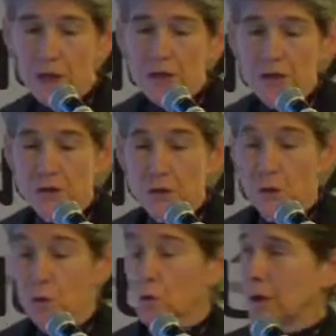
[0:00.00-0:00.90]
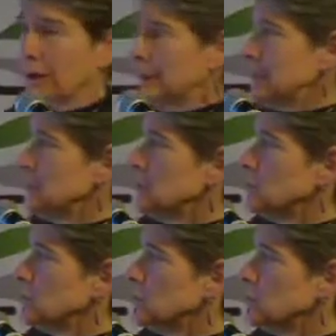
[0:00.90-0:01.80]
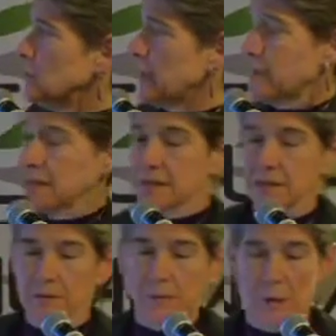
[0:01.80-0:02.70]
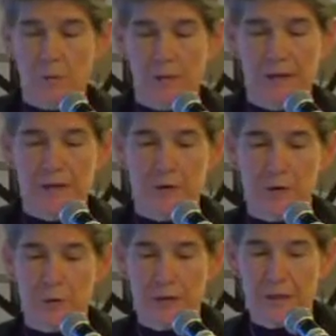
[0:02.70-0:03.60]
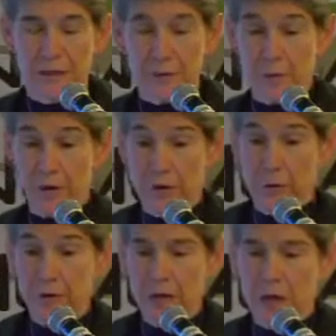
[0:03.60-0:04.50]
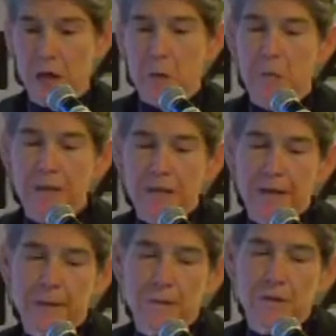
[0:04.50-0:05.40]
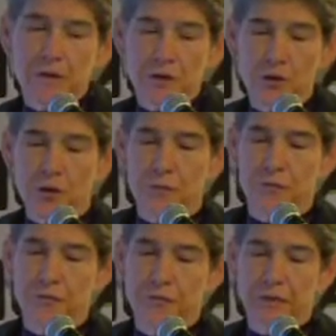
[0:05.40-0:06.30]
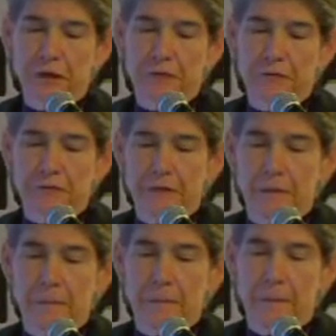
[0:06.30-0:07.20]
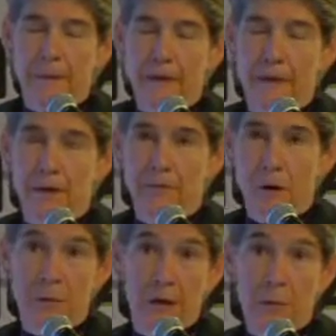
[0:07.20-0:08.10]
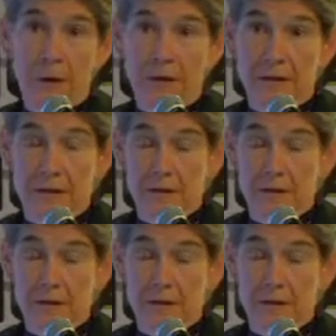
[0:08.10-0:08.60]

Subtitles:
So I don't know, I think this is probably easier to read than some of my other ones. But just in terms of the environmental impact